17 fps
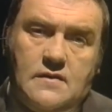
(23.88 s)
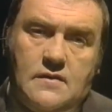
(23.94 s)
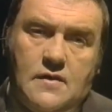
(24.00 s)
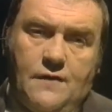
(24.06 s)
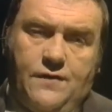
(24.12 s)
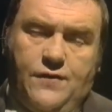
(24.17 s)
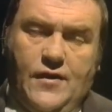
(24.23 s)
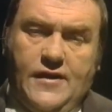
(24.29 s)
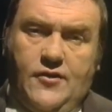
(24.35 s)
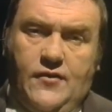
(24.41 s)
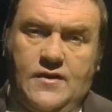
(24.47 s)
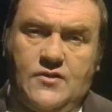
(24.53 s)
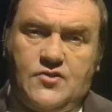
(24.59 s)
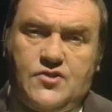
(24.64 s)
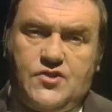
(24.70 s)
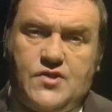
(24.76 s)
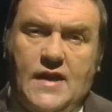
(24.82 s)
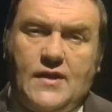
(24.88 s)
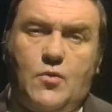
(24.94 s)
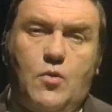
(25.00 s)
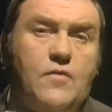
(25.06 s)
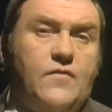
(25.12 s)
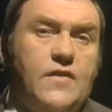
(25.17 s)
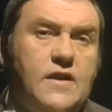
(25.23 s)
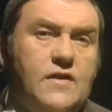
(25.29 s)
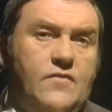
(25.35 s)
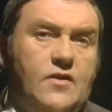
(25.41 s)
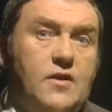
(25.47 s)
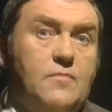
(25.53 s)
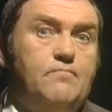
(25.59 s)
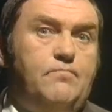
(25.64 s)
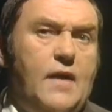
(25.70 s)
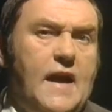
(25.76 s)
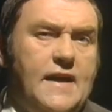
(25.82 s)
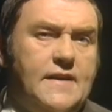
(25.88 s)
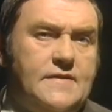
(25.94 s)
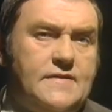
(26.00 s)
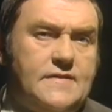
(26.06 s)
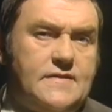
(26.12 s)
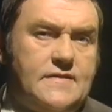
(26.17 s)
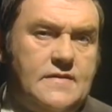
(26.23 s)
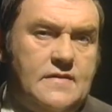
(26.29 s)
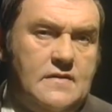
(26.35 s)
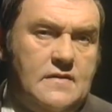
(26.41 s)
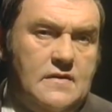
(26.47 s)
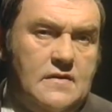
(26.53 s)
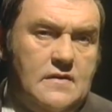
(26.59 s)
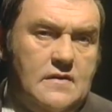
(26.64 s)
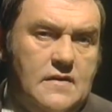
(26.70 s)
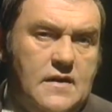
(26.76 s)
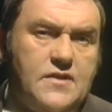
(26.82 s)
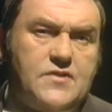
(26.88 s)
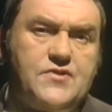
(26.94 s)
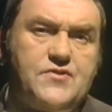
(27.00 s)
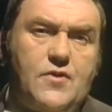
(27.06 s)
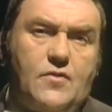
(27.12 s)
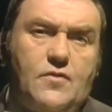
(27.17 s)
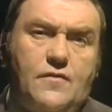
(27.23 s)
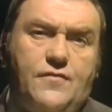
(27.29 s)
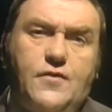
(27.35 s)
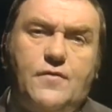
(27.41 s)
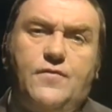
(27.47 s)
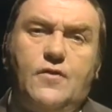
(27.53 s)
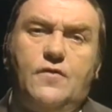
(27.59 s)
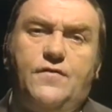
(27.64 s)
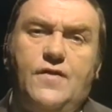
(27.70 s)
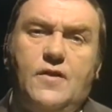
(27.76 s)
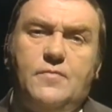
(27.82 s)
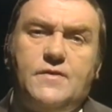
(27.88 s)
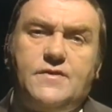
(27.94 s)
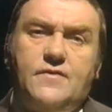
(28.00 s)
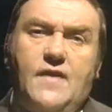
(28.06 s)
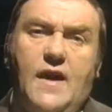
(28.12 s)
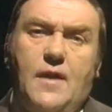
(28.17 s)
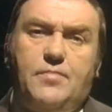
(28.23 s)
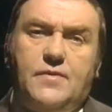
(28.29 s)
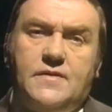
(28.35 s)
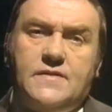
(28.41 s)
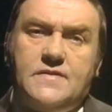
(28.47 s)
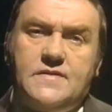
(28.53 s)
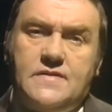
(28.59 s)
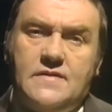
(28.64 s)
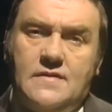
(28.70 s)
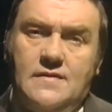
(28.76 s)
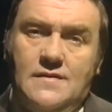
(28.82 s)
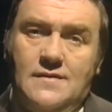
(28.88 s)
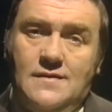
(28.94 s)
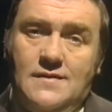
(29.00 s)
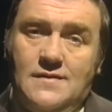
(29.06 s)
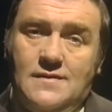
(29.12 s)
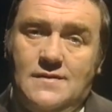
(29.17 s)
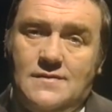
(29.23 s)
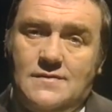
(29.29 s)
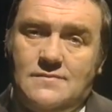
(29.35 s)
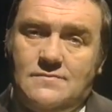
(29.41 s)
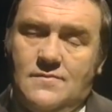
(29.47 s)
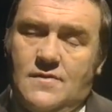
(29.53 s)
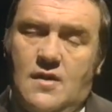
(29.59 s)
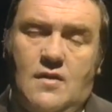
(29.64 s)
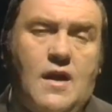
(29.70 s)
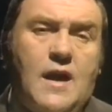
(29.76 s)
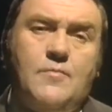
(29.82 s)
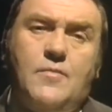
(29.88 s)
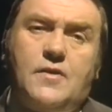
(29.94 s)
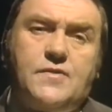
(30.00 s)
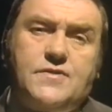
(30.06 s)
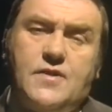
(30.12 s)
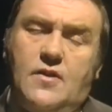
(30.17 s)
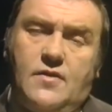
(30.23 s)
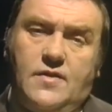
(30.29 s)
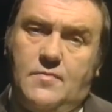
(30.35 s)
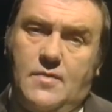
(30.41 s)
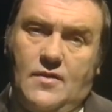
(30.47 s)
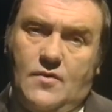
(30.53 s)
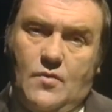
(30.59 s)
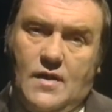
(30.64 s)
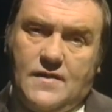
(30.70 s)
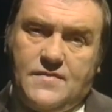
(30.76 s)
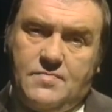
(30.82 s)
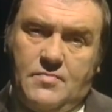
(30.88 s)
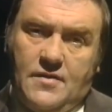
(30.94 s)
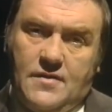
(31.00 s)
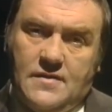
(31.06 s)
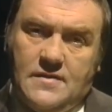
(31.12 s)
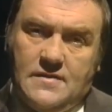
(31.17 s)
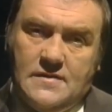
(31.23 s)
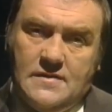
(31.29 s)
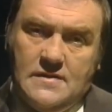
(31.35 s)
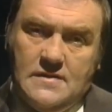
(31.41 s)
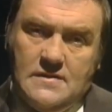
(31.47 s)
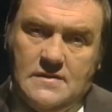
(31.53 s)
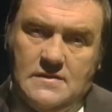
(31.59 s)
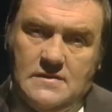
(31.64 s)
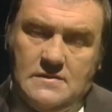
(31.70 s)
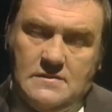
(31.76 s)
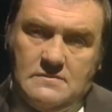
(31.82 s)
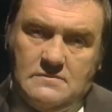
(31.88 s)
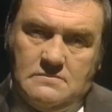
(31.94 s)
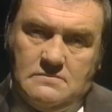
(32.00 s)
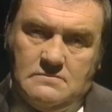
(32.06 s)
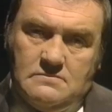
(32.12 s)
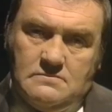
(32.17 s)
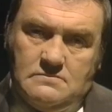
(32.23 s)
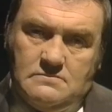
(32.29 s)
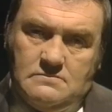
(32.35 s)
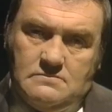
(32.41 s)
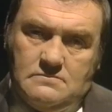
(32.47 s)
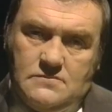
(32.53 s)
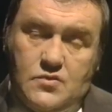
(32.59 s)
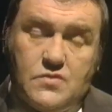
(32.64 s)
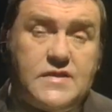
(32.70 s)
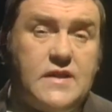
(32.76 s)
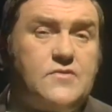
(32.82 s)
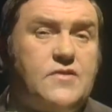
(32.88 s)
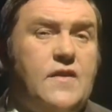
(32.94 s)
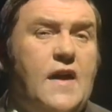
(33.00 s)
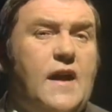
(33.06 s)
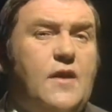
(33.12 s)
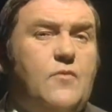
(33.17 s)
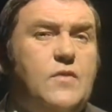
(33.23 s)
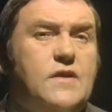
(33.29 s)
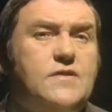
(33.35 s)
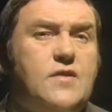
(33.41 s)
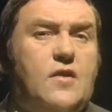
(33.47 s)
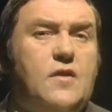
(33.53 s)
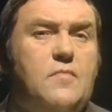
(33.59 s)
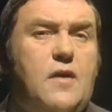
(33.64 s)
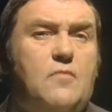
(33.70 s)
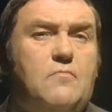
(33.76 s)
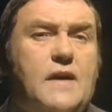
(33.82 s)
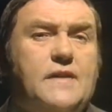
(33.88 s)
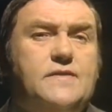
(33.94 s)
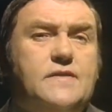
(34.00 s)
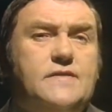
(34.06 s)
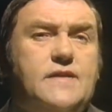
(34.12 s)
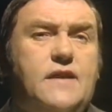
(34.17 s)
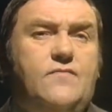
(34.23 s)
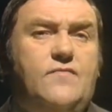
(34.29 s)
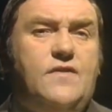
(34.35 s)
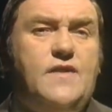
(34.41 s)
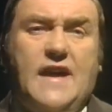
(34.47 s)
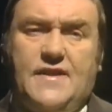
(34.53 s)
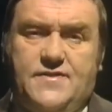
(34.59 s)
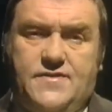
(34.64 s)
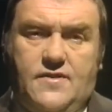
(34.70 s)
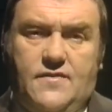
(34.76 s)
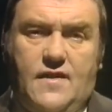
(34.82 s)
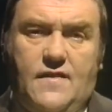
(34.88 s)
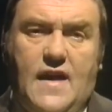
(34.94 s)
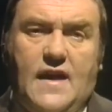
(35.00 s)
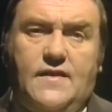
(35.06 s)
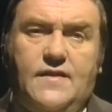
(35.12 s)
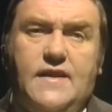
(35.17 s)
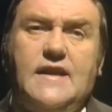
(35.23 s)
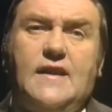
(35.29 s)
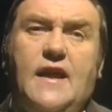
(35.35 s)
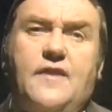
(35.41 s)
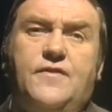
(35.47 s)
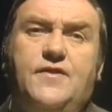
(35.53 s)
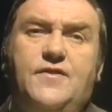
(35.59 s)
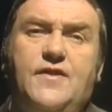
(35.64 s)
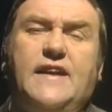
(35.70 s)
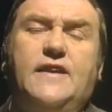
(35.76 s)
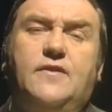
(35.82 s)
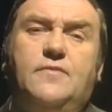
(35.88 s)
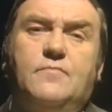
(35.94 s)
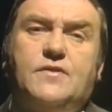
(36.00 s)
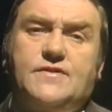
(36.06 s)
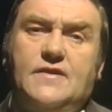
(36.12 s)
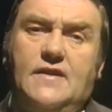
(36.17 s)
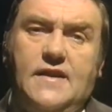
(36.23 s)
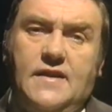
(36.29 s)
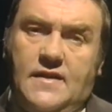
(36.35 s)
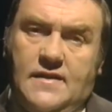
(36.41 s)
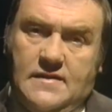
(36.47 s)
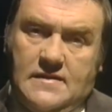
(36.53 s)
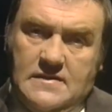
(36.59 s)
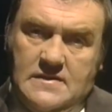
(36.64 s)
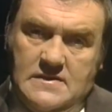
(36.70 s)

A flickering shadow of evil that blights his struggle for the fulfillment of happiness. No, I'm not talking about the wife's mother you see, tonight we talk about matters even nastier than that knee-length naked Mussolini.